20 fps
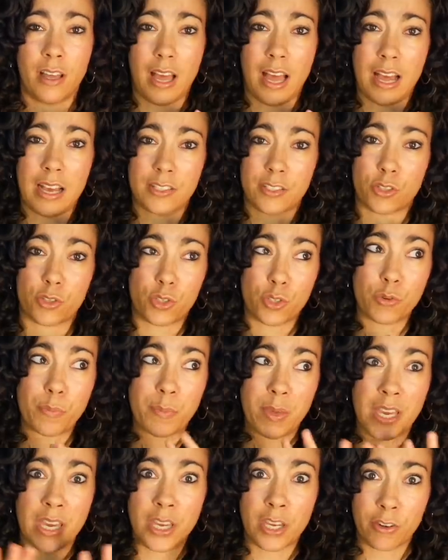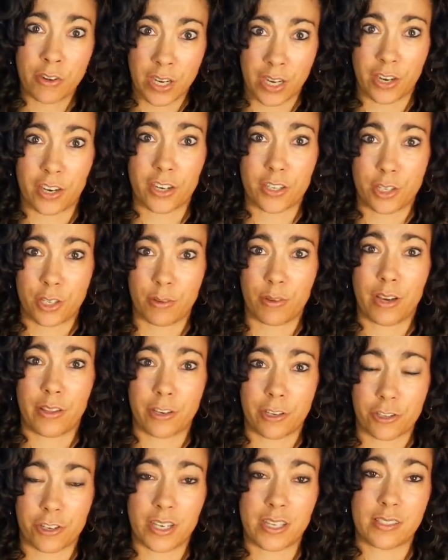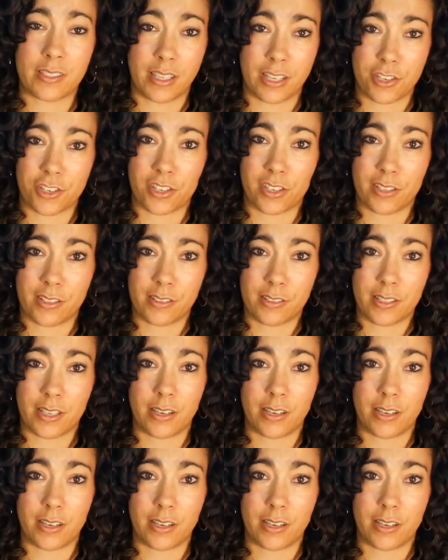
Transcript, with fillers: as superior to other translations,